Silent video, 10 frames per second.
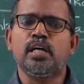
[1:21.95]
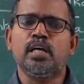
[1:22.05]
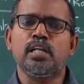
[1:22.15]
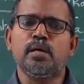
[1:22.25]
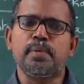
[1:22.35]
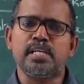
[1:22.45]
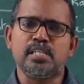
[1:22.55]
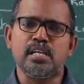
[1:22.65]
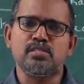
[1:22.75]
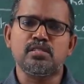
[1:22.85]
in the
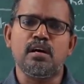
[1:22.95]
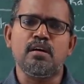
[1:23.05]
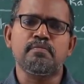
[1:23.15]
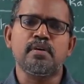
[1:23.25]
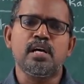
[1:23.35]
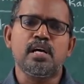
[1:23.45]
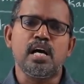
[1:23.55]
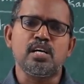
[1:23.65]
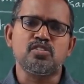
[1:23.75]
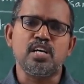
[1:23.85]
presence of
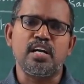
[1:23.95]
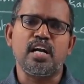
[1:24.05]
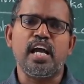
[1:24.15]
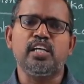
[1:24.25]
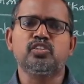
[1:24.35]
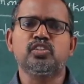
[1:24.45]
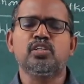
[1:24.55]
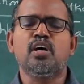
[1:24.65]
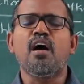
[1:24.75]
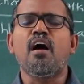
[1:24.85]
sunlight,
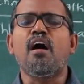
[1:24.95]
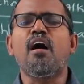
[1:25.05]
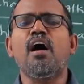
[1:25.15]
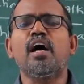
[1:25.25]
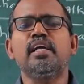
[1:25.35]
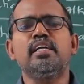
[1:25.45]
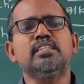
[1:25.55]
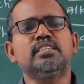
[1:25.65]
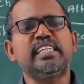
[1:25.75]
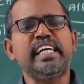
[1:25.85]
or it
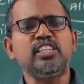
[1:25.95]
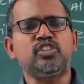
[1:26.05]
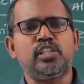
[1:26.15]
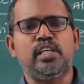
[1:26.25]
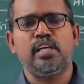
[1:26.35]
is heated